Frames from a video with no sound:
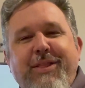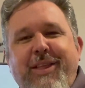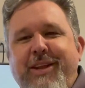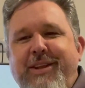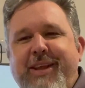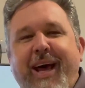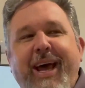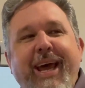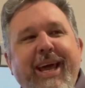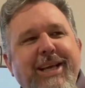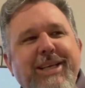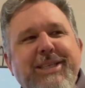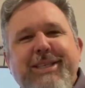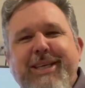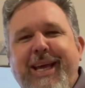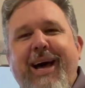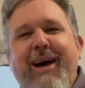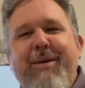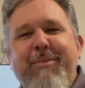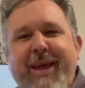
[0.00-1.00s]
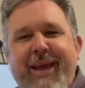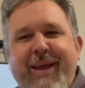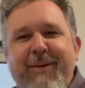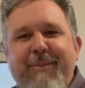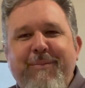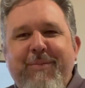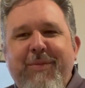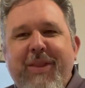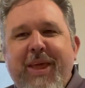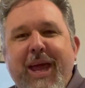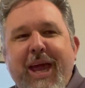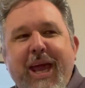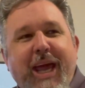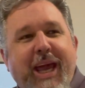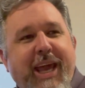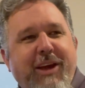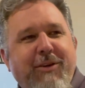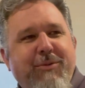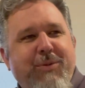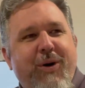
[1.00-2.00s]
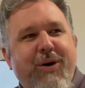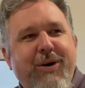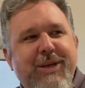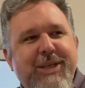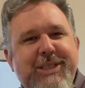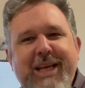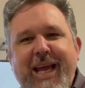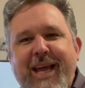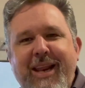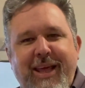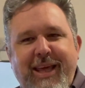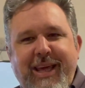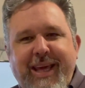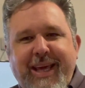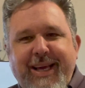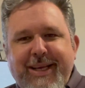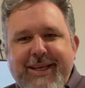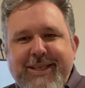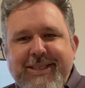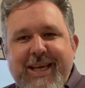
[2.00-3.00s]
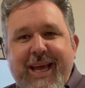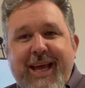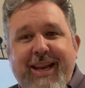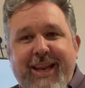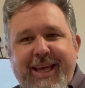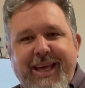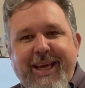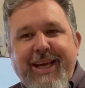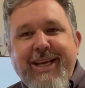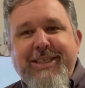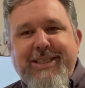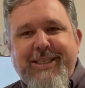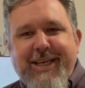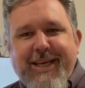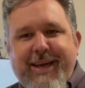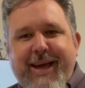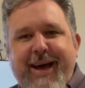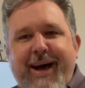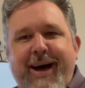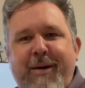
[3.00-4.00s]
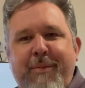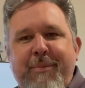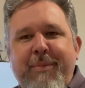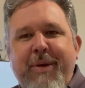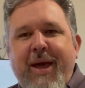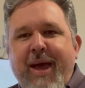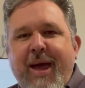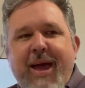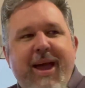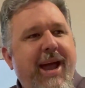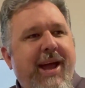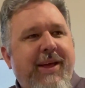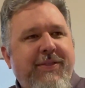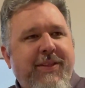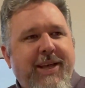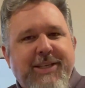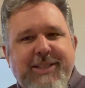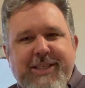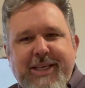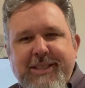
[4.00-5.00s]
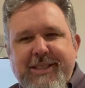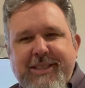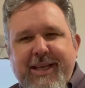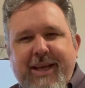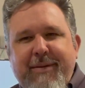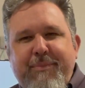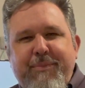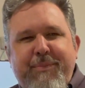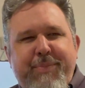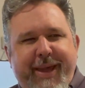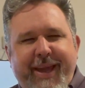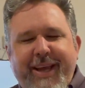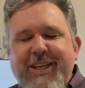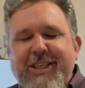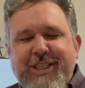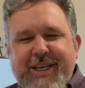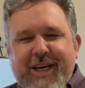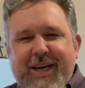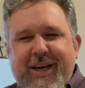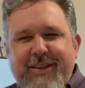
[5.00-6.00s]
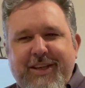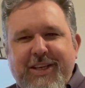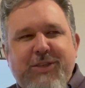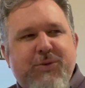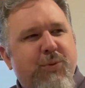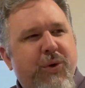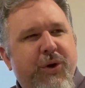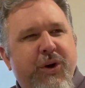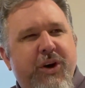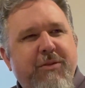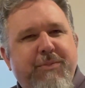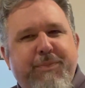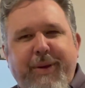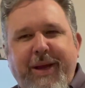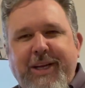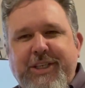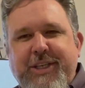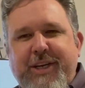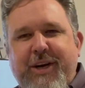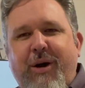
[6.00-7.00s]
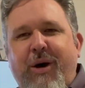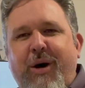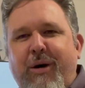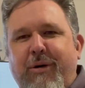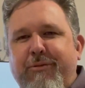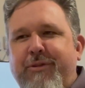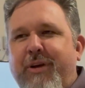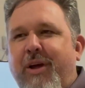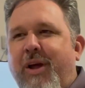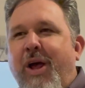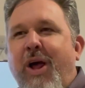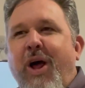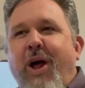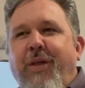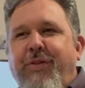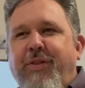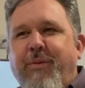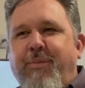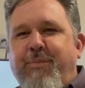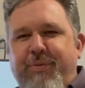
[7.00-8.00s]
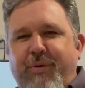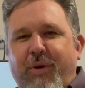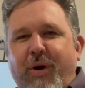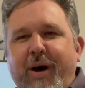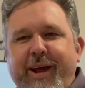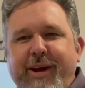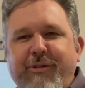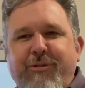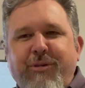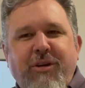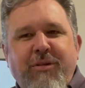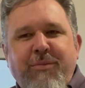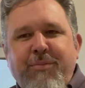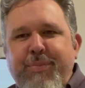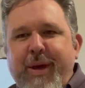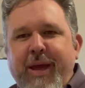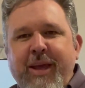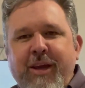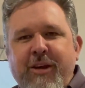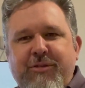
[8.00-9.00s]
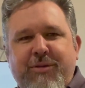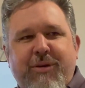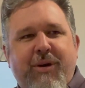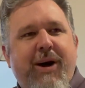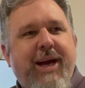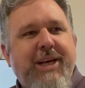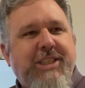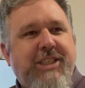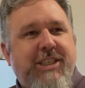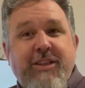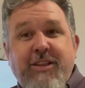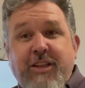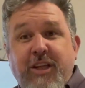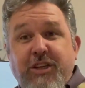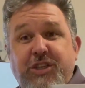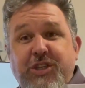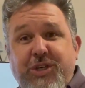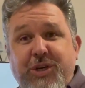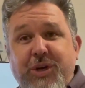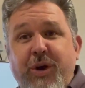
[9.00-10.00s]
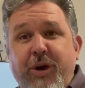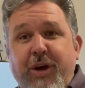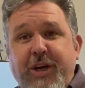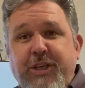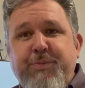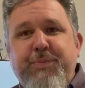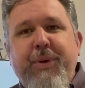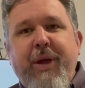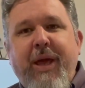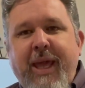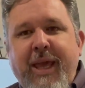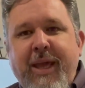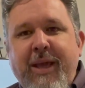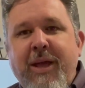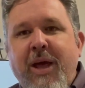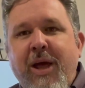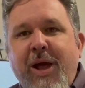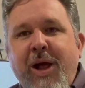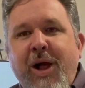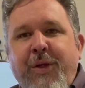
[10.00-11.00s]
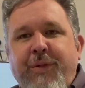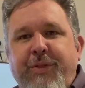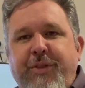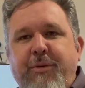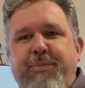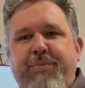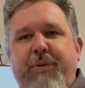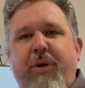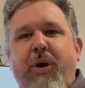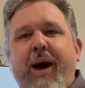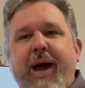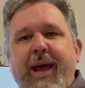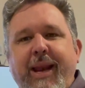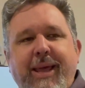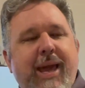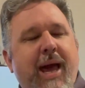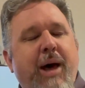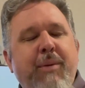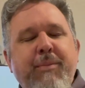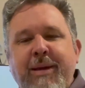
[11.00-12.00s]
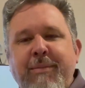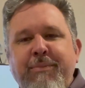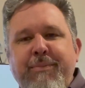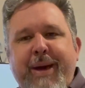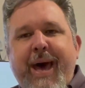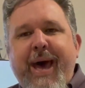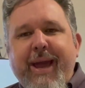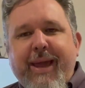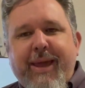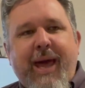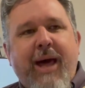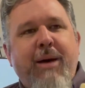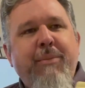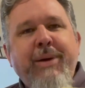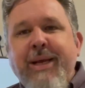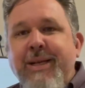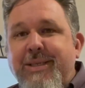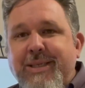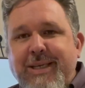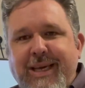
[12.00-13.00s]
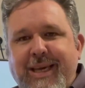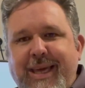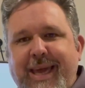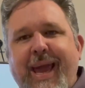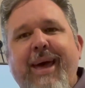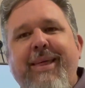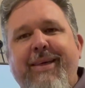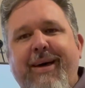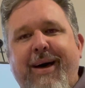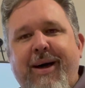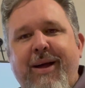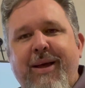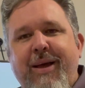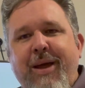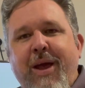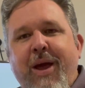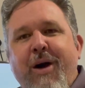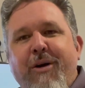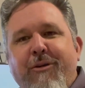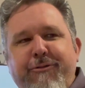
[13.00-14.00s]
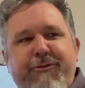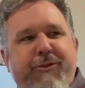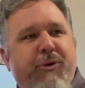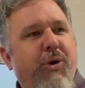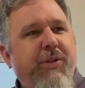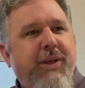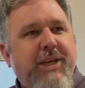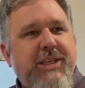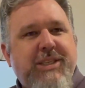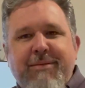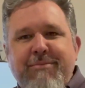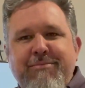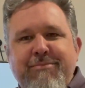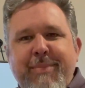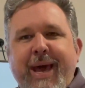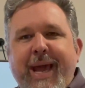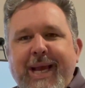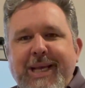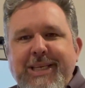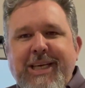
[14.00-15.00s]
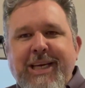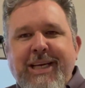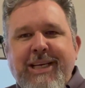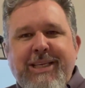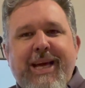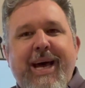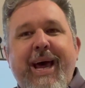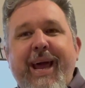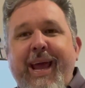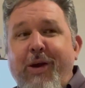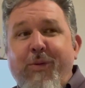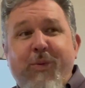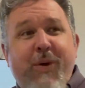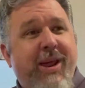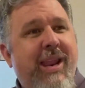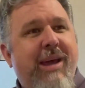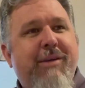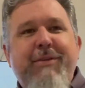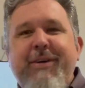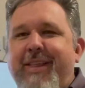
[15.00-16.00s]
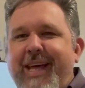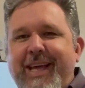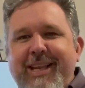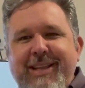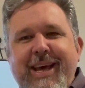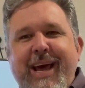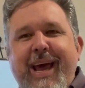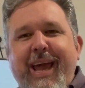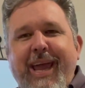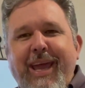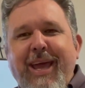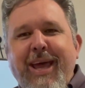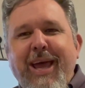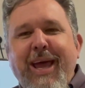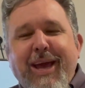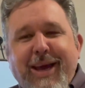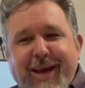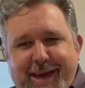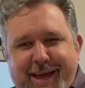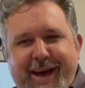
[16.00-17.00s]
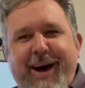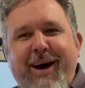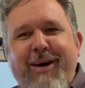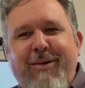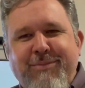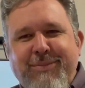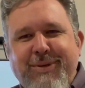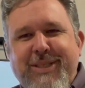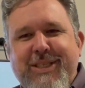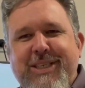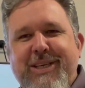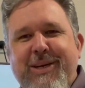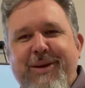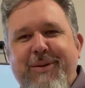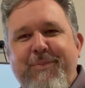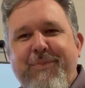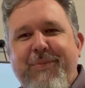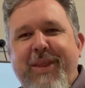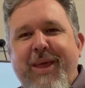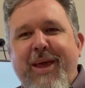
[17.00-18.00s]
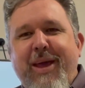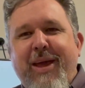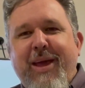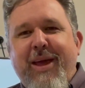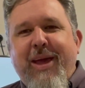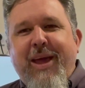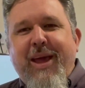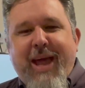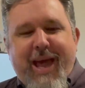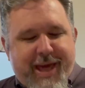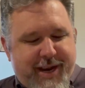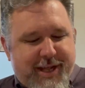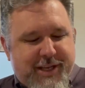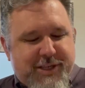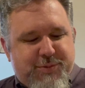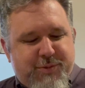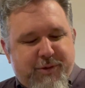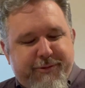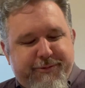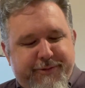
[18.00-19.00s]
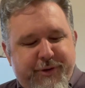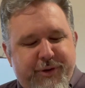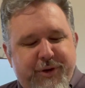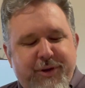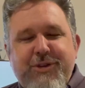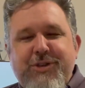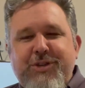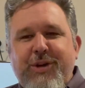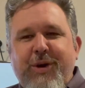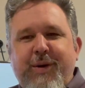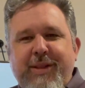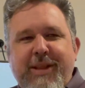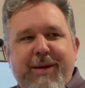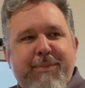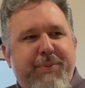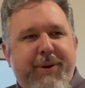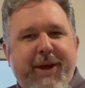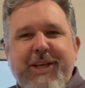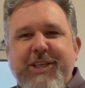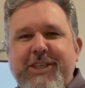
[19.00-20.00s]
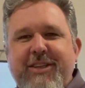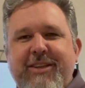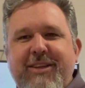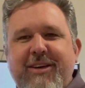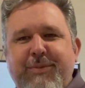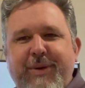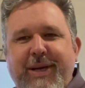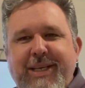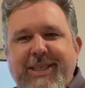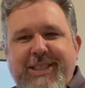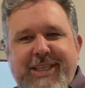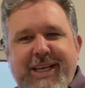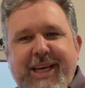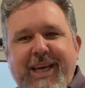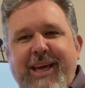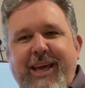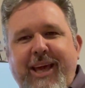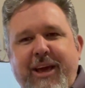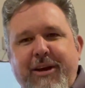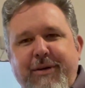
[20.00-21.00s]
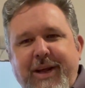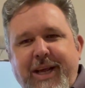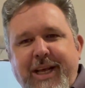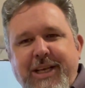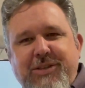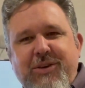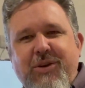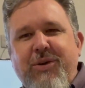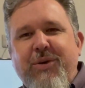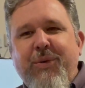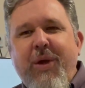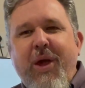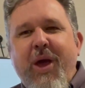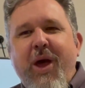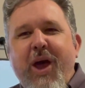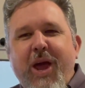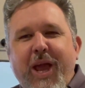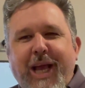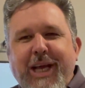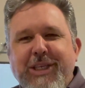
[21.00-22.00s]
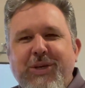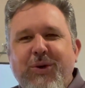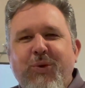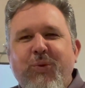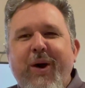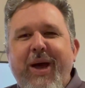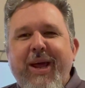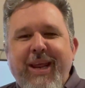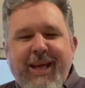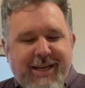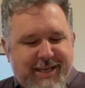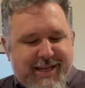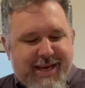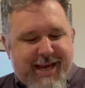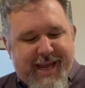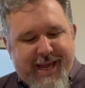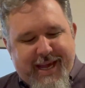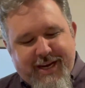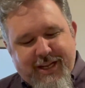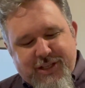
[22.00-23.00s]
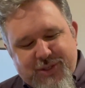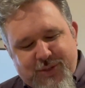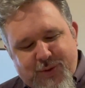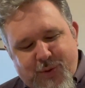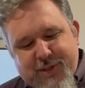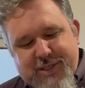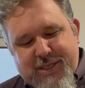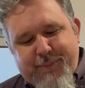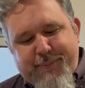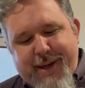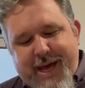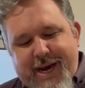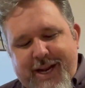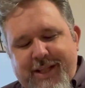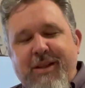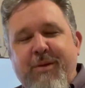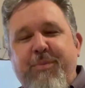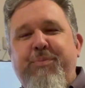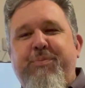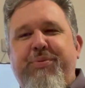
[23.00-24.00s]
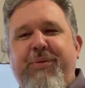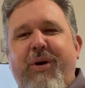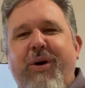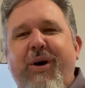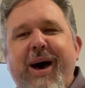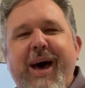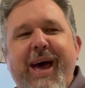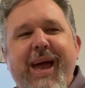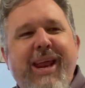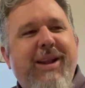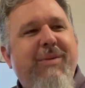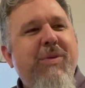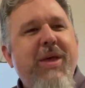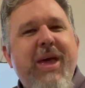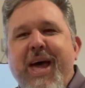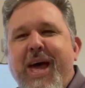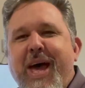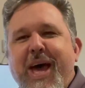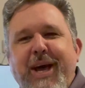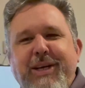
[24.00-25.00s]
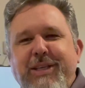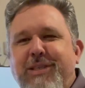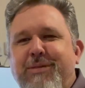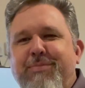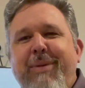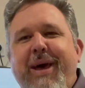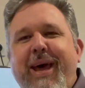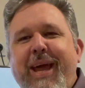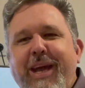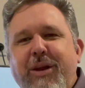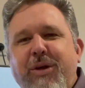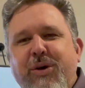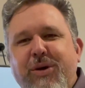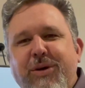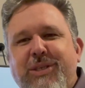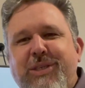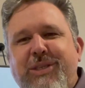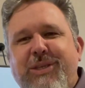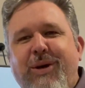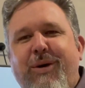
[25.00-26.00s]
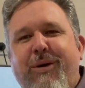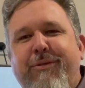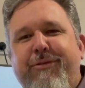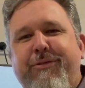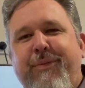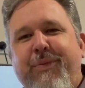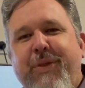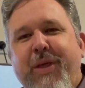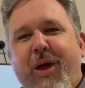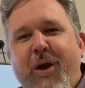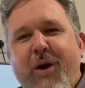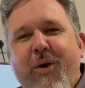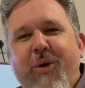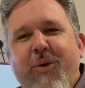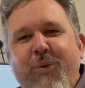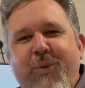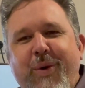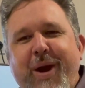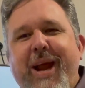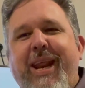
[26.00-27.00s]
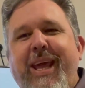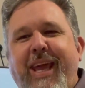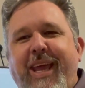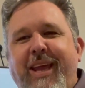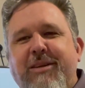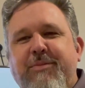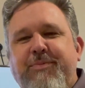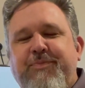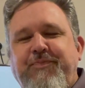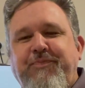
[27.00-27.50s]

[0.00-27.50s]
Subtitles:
The day is coming. He was and he is to come. And there's this picture, this word picture of the bridegroom being Christ and the church being the bride, coming back, coming together for this amazing day. Whenever that day comes. And it's referred to, and the picture that we see here is a wedding day, and it talks about, and the bride has made herself ready.